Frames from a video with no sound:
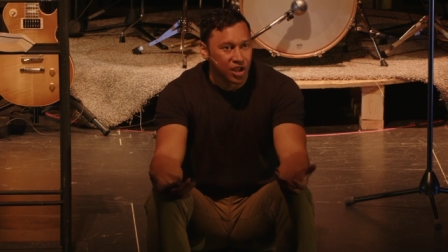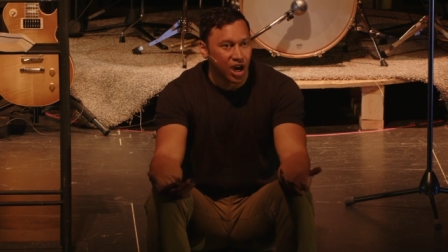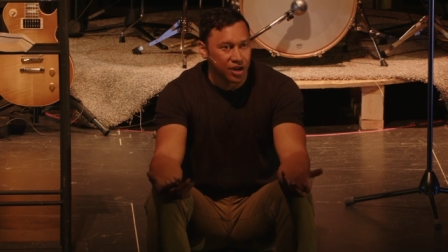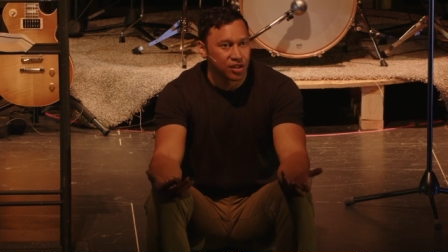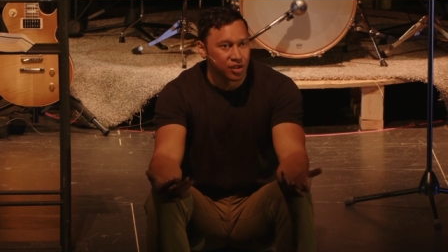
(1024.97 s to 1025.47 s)
the
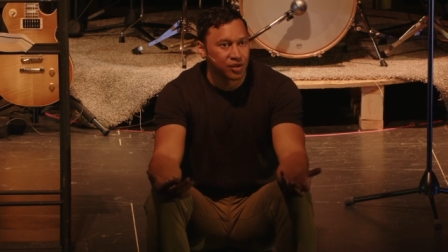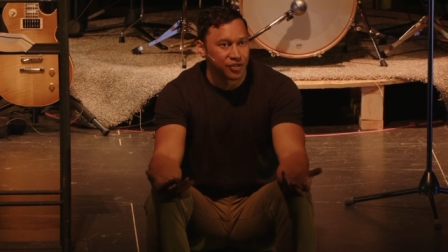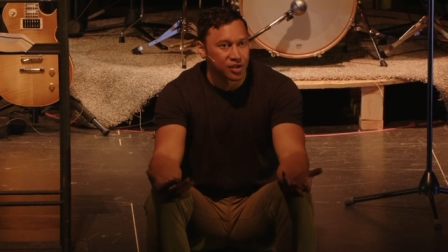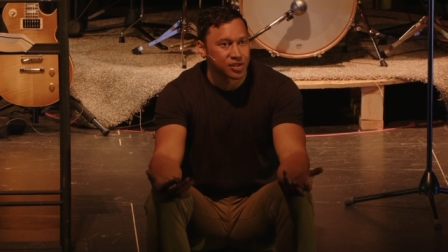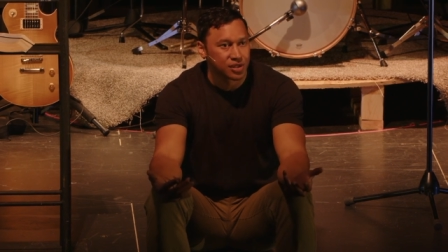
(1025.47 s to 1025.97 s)
God of the
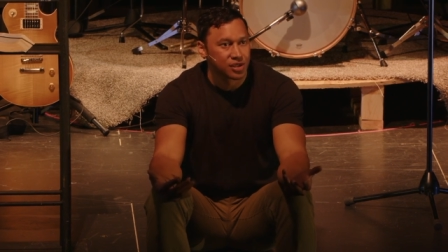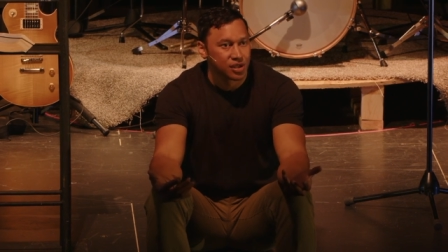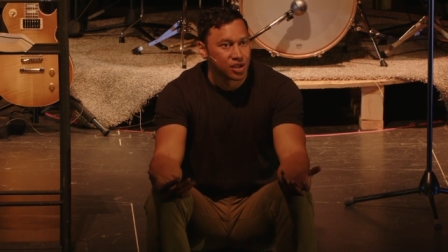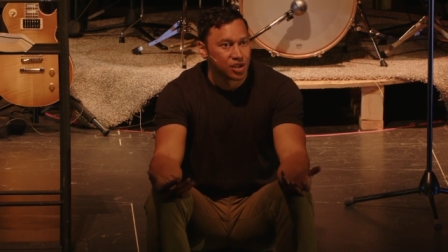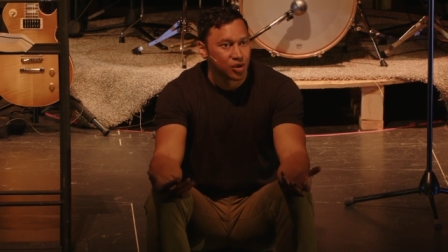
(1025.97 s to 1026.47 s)
universe
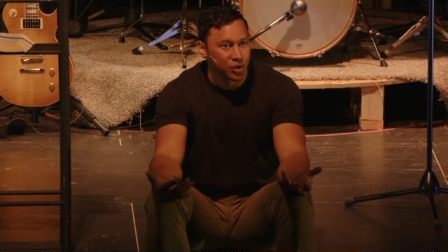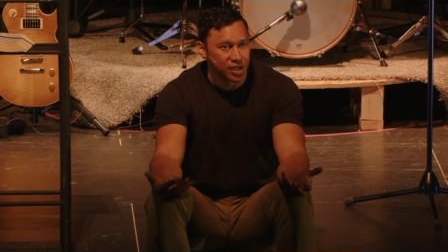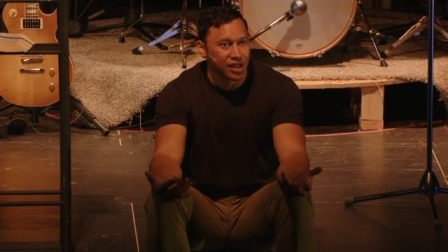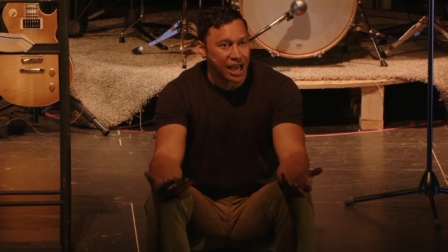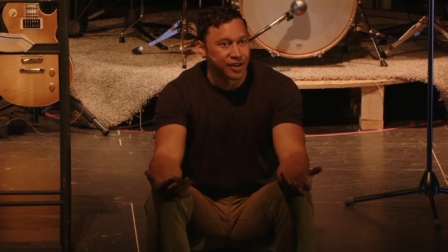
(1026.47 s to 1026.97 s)

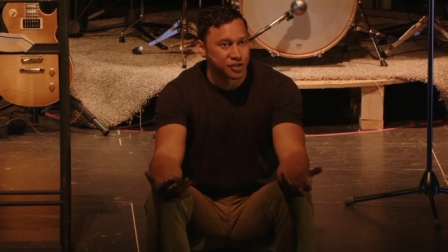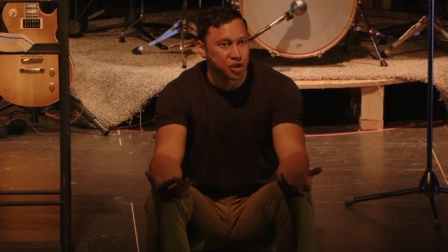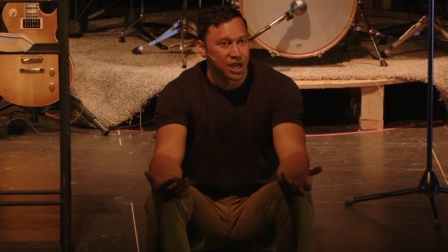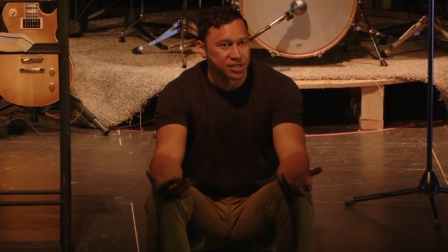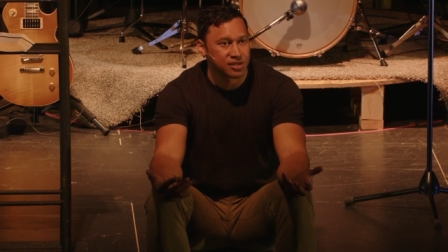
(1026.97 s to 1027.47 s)
with a lack of
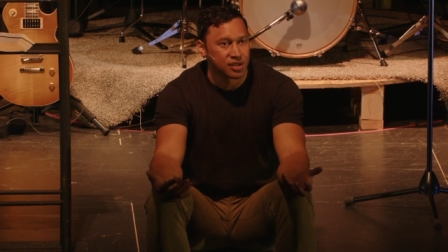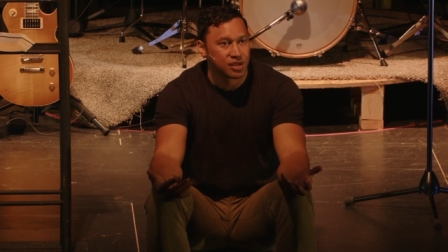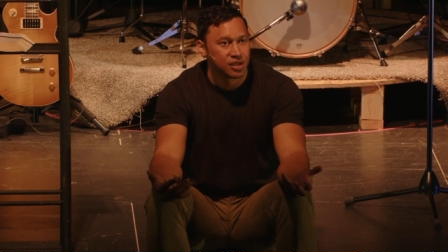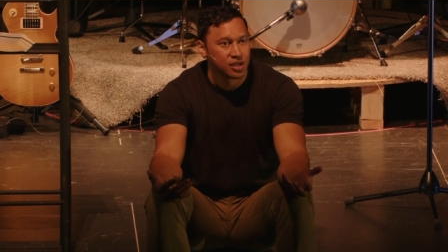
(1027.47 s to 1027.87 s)
trust.